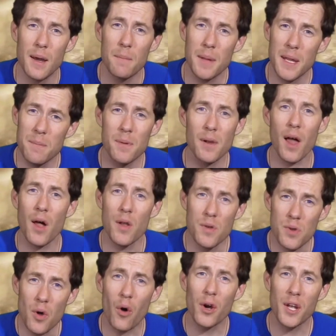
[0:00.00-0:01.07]
people are
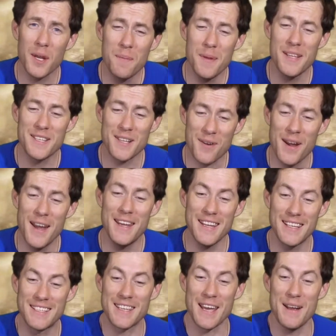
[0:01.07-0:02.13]
not going to be
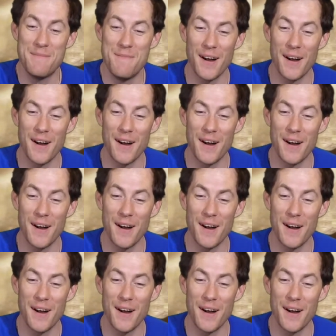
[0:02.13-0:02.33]
screening so